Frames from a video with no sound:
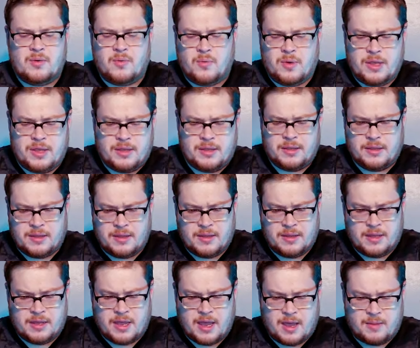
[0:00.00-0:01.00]
with
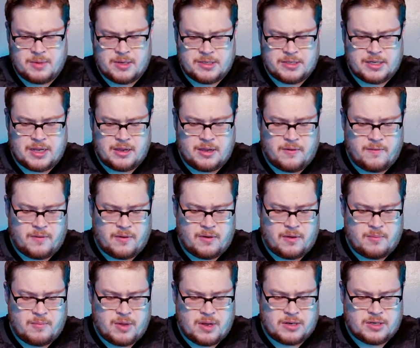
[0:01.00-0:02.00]
the commons, thank you
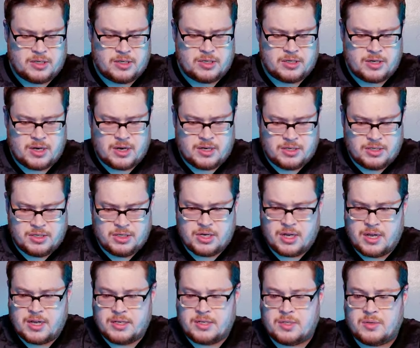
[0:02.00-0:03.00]
very much. I
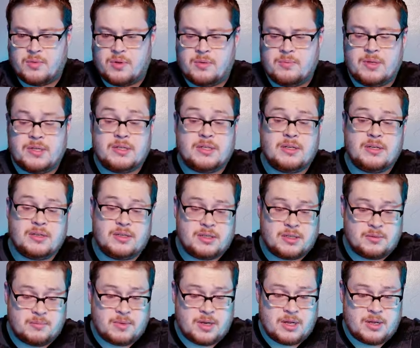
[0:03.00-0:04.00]
just want to be seeing
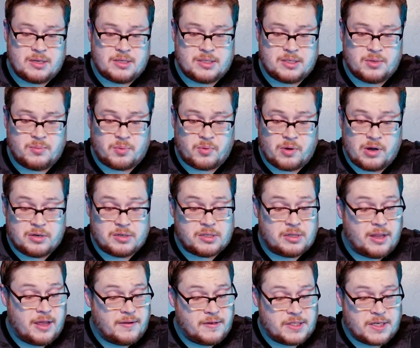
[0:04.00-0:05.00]
some nice super rares.
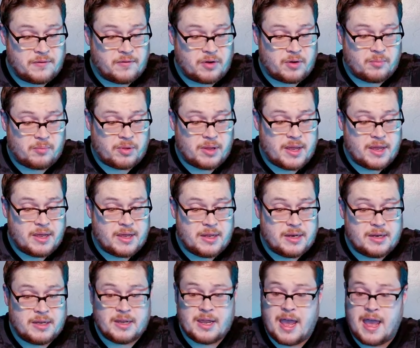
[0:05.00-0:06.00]
Life-Severing
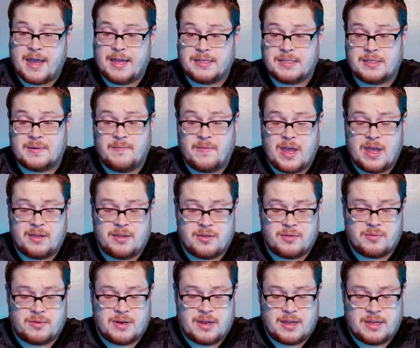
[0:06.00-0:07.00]
Blade has some
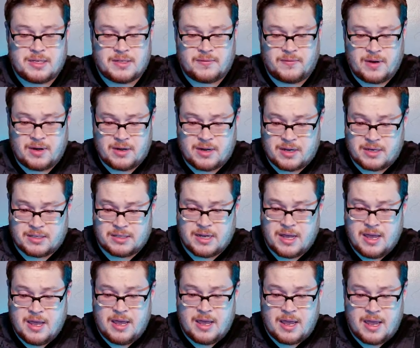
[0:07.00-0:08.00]
value. Nice, very nice.
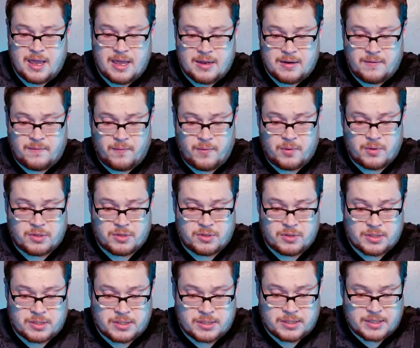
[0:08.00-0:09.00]
And
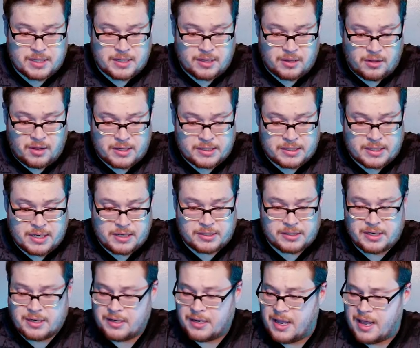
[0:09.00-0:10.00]
Fortress, the Lost
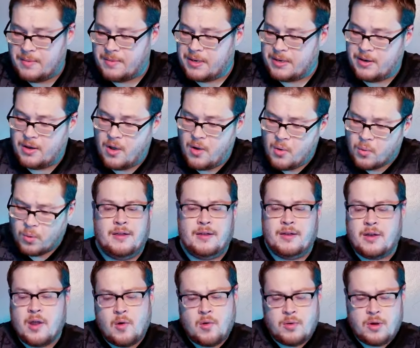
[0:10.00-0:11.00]
Isles, uncommon. No,
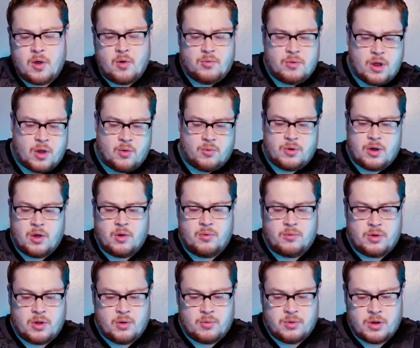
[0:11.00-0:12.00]
no, no, no, no,
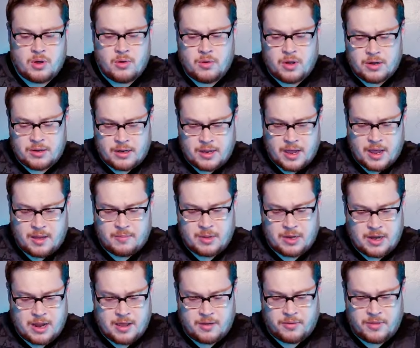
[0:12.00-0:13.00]
no, no,
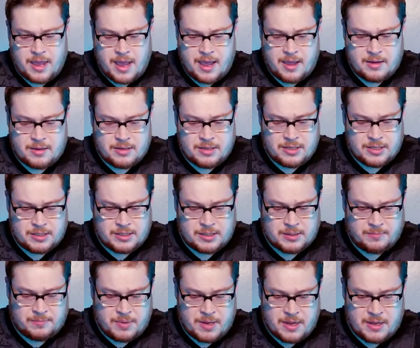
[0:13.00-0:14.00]
uncommon. Now that
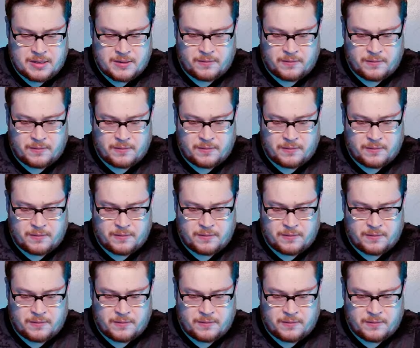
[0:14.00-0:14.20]
just peeked